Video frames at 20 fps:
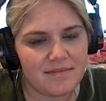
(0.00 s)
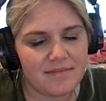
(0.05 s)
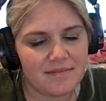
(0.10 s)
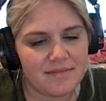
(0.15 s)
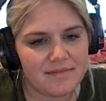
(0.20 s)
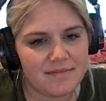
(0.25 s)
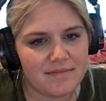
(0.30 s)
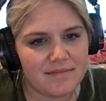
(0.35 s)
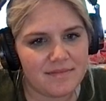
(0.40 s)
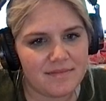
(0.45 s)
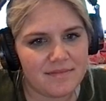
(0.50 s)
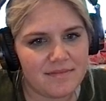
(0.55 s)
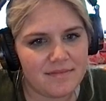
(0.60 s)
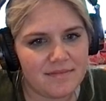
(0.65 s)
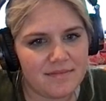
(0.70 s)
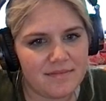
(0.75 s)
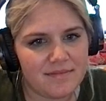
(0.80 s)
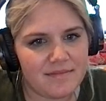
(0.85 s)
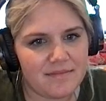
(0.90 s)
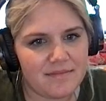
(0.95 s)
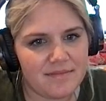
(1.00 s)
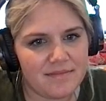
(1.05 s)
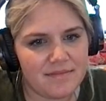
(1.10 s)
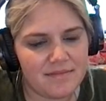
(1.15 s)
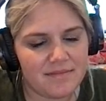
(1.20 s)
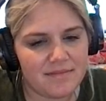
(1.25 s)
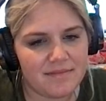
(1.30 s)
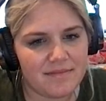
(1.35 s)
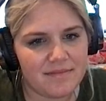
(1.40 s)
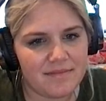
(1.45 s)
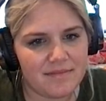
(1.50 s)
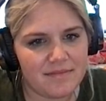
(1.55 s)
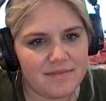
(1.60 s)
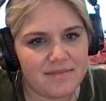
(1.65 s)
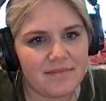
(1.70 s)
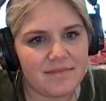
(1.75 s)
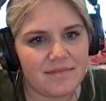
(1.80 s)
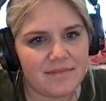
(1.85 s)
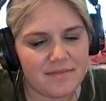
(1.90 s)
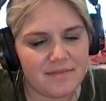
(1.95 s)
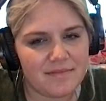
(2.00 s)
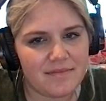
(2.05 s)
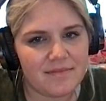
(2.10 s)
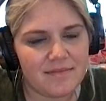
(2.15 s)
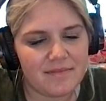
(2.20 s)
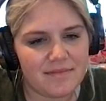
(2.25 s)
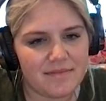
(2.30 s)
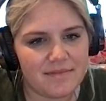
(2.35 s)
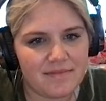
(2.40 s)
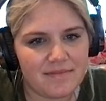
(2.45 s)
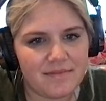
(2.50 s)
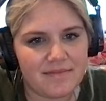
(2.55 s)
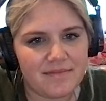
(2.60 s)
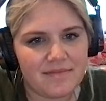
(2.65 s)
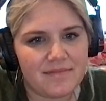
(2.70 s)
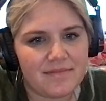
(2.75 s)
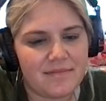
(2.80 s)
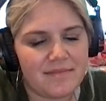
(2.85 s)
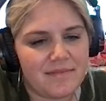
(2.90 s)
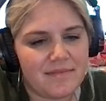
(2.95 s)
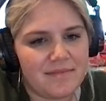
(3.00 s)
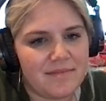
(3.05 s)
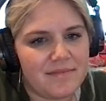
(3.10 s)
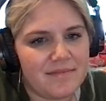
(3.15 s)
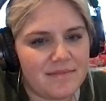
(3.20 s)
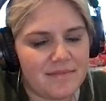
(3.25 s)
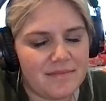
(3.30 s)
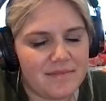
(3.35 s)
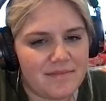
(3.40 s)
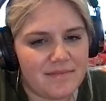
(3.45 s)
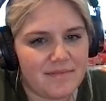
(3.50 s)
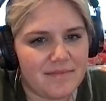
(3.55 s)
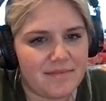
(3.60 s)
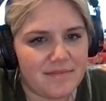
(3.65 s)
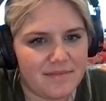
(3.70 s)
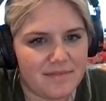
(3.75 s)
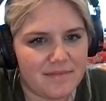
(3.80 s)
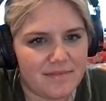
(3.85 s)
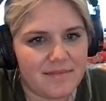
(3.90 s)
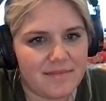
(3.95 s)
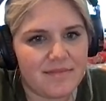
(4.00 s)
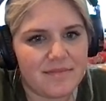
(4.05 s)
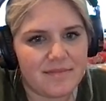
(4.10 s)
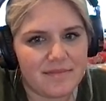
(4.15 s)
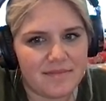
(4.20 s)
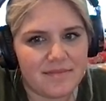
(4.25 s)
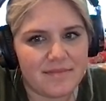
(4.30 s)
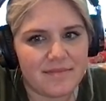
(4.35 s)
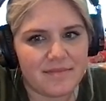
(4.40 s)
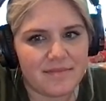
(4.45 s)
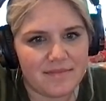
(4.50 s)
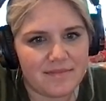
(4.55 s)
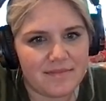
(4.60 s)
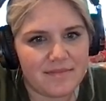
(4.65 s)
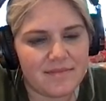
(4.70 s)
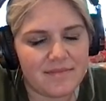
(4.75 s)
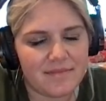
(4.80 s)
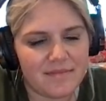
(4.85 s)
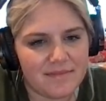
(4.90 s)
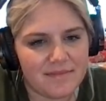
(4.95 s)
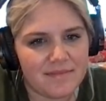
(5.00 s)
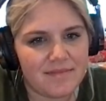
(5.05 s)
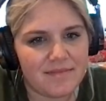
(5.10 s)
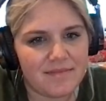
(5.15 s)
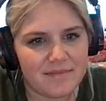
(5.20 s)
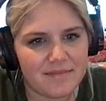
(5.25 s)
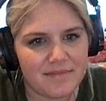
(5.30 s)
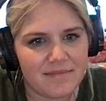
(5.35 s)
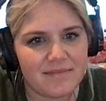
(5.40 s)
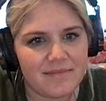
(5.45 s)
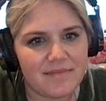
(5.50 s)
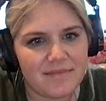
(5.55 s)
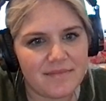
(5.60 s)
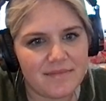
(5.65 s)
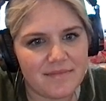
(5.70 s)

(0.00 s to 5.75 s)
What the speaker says: No words are spoken by the person on screen.